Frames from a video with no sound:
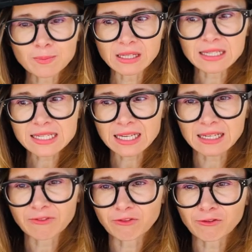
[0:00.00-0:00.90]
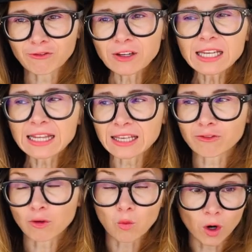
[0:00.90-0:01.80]
this feeling
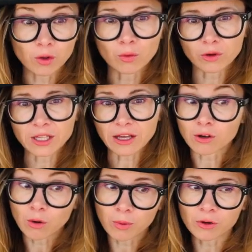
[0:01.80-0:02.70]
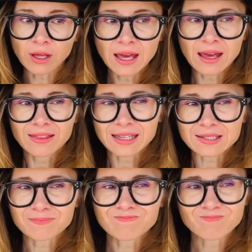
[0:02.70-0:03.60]
for one or the other or both that
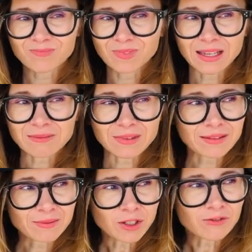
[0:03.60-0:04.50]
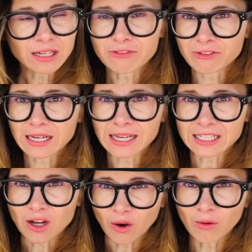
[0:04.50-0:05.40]
I'm not really feeling
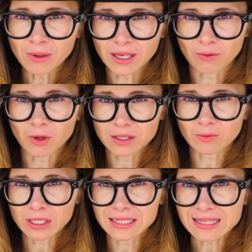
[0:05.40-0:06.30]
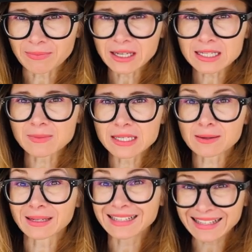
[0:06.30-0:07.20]
at home here. What something is missing.
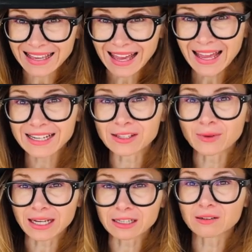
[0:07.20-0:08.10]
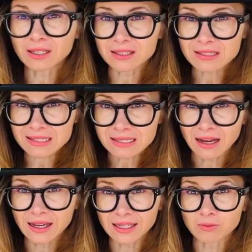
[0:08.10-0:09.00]
But again, you've got to look
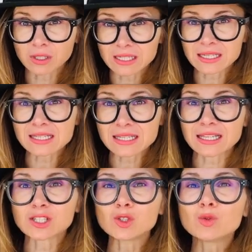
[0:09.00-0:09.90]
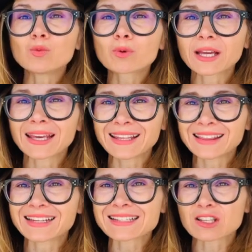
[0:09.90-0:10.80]
inside. What is it that you bring in
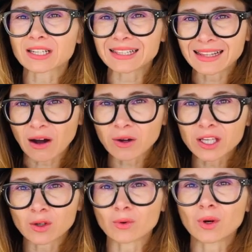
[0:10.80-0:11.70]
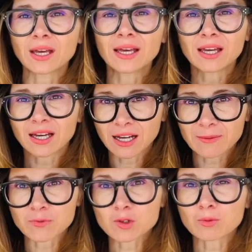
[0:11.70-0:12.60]
that is not allowing you
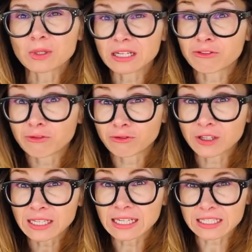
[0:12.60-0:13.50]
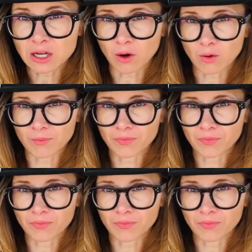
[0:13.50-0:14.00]
to really feel at home?